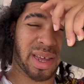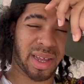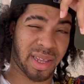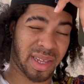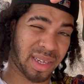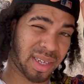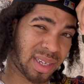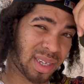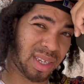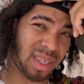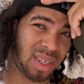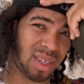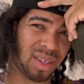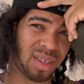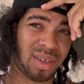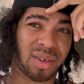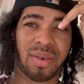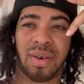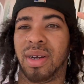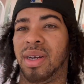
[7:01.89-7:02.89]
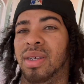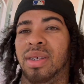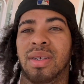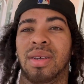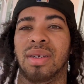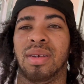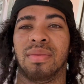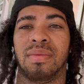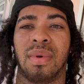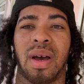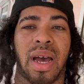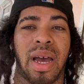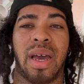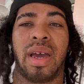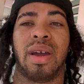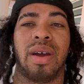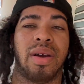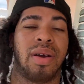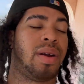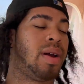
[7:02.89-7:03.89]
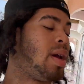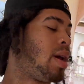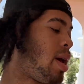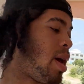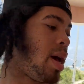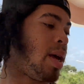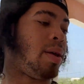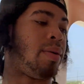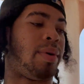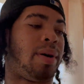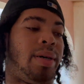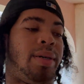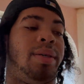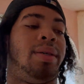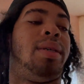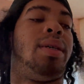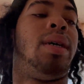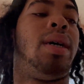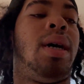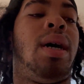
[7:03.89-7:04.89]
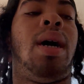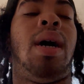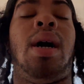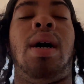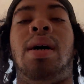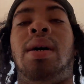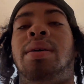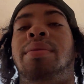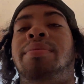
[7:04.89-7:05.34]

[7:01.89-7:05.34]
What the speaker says: this looks crazy, my hair. Anyways, I